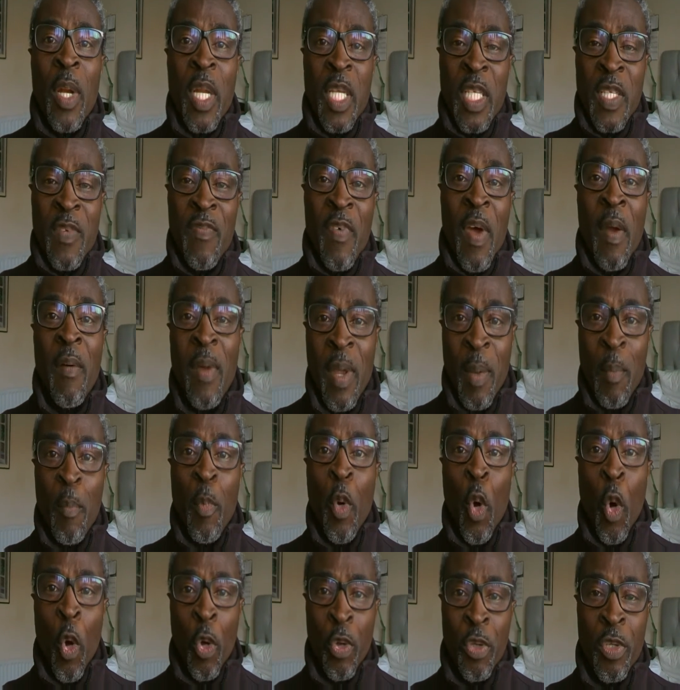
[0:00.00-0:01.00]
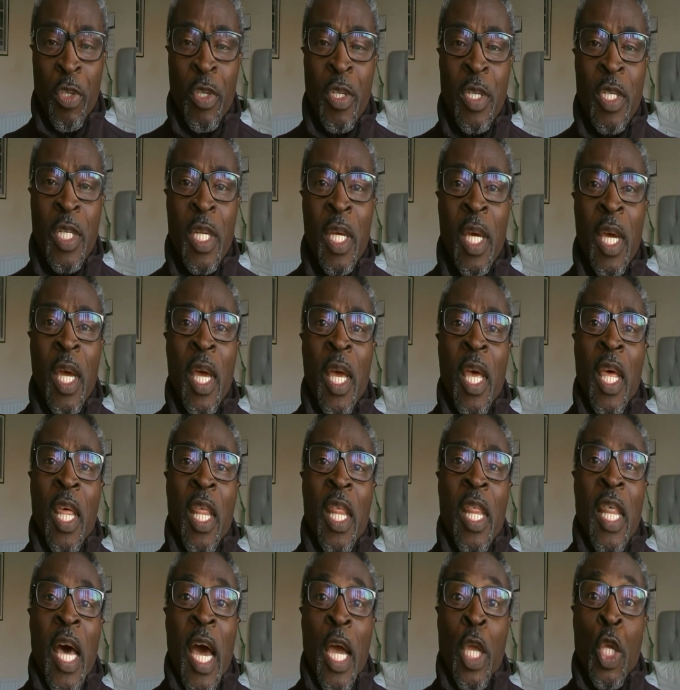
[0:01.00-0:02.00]
but it's very important
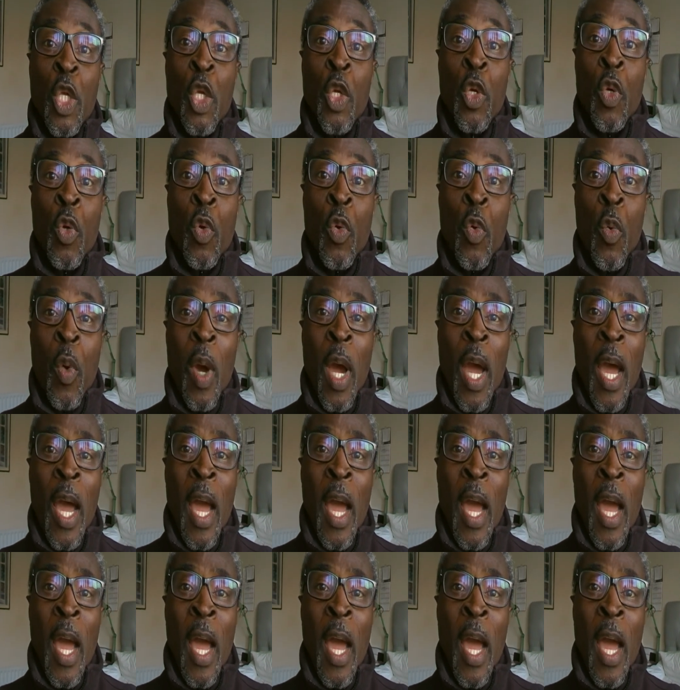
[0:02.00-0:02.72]
that you